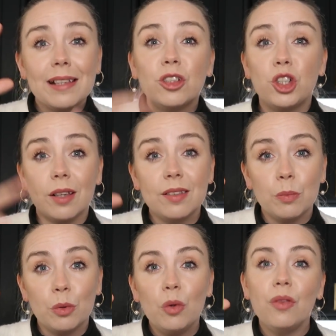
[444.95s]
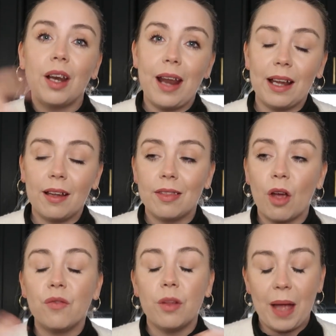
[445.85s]
is adjustable, the length
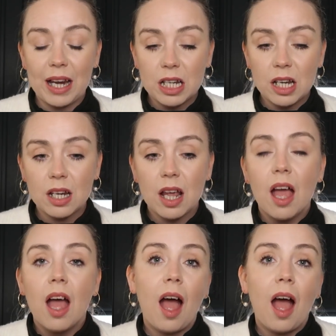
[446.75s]
of the pendant,